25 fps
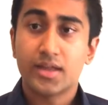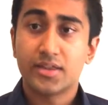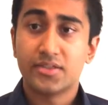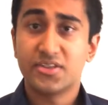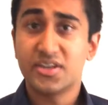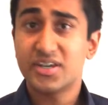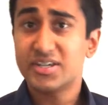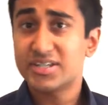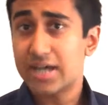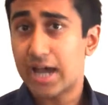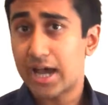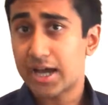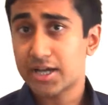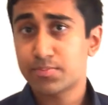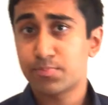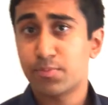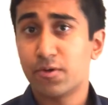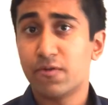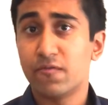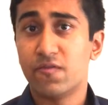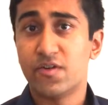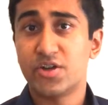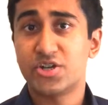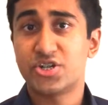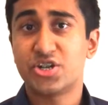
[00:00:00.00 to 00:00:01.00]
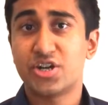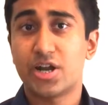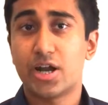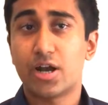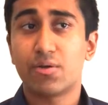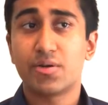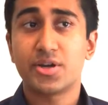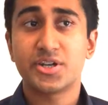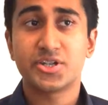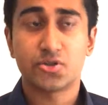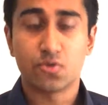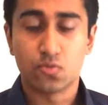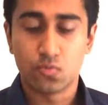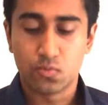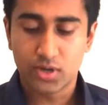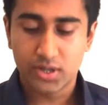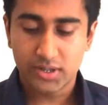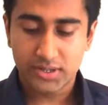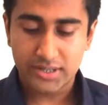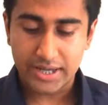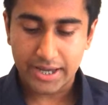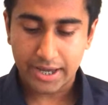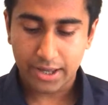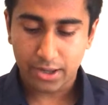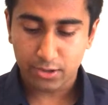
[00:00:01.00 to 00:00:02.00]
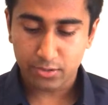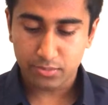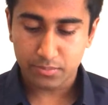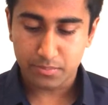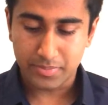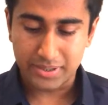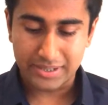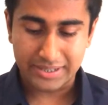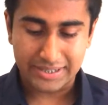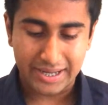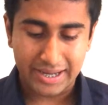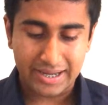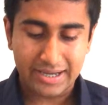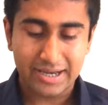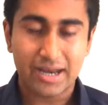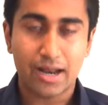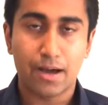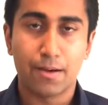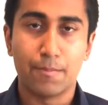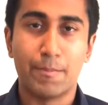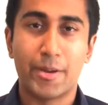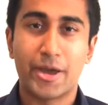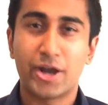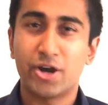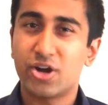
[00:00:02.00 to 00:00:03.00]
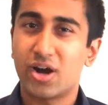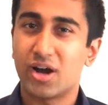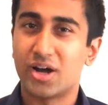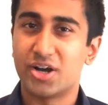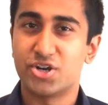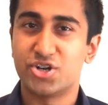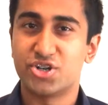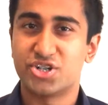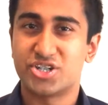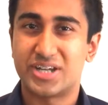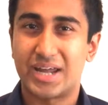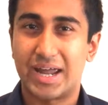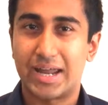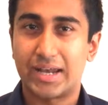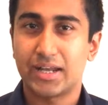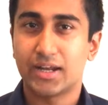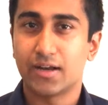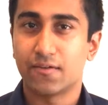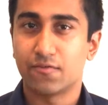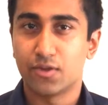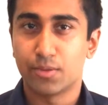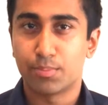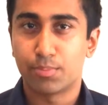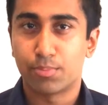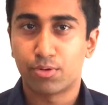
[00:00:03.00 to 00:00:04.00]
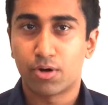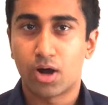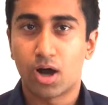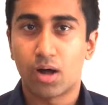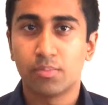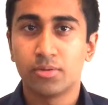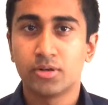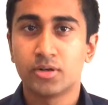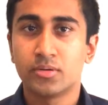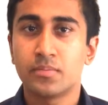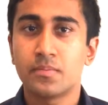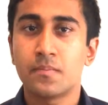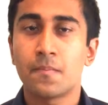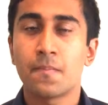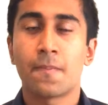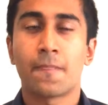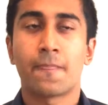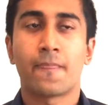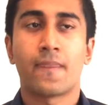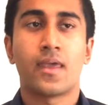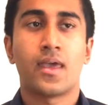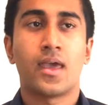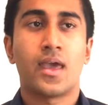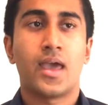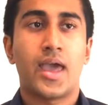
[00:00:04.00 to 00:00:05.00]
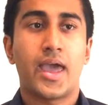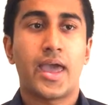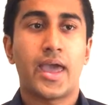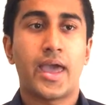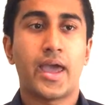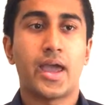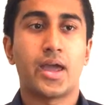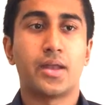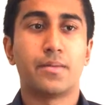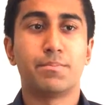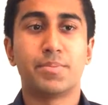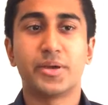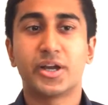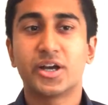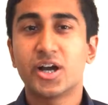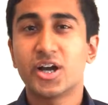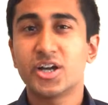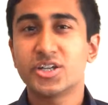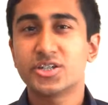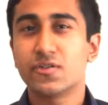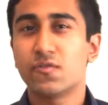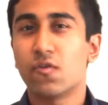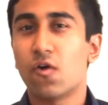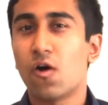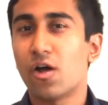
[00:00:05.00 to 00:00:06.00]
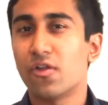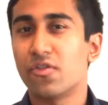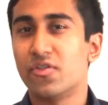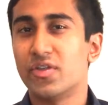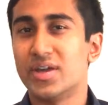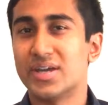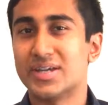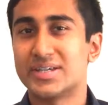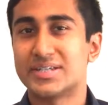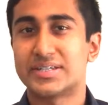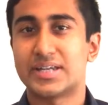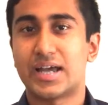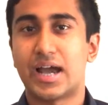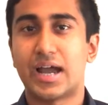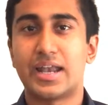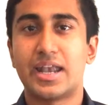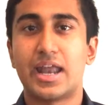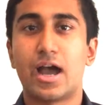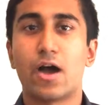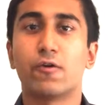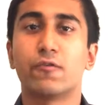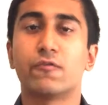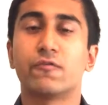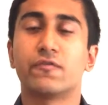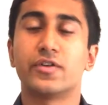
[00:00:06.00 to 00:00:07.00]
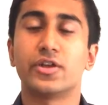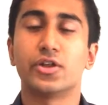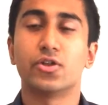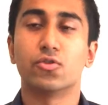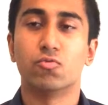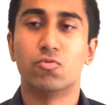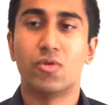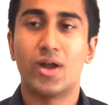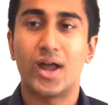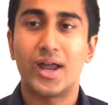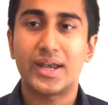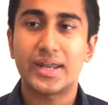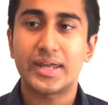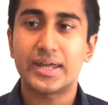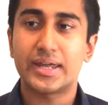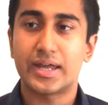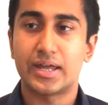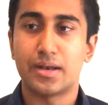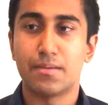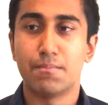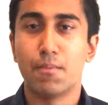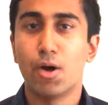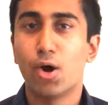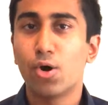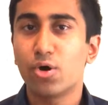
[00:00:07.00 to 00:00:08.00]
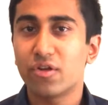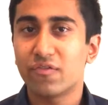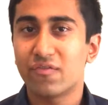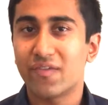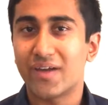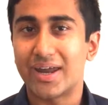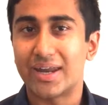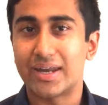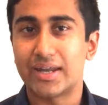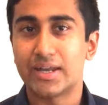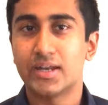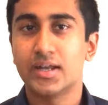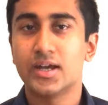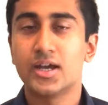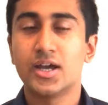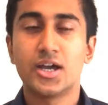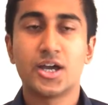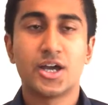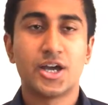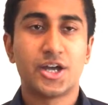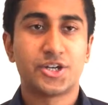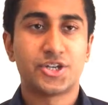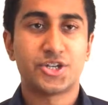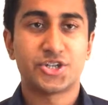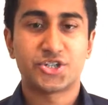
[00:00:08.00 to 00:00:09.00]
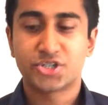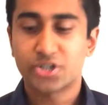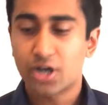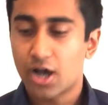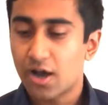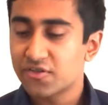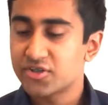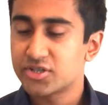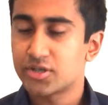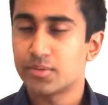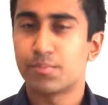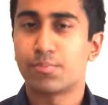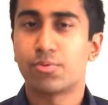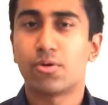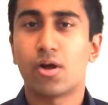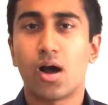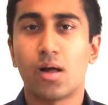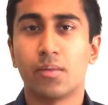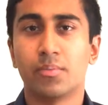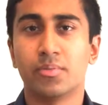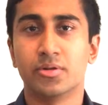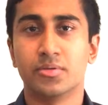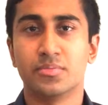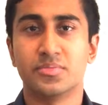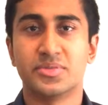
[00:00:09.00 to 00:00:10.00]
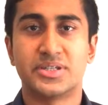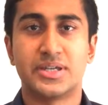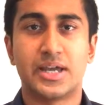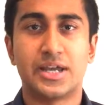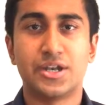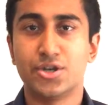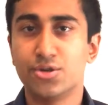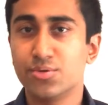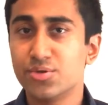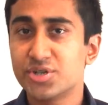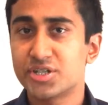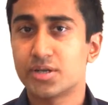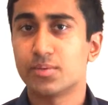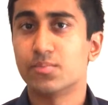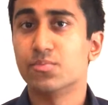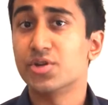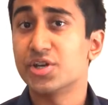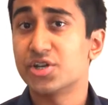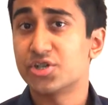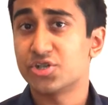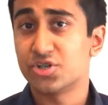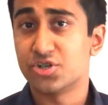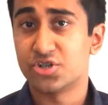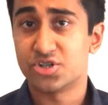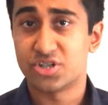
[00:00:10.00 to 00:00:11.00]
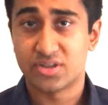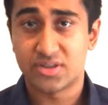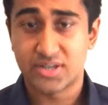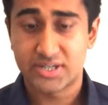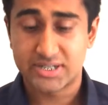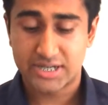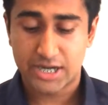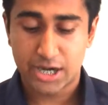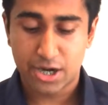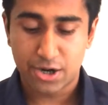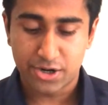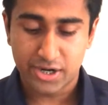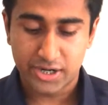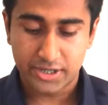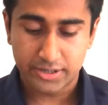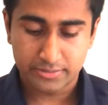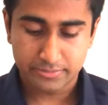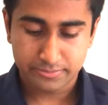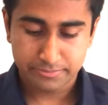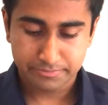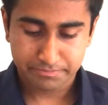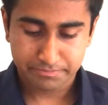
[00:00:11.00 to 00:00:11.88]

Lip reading: These expert visionaries really helped me gain a better understanding of the problem, and because of all this, I now feel ready and motivated to solve some problems and do some research in this area.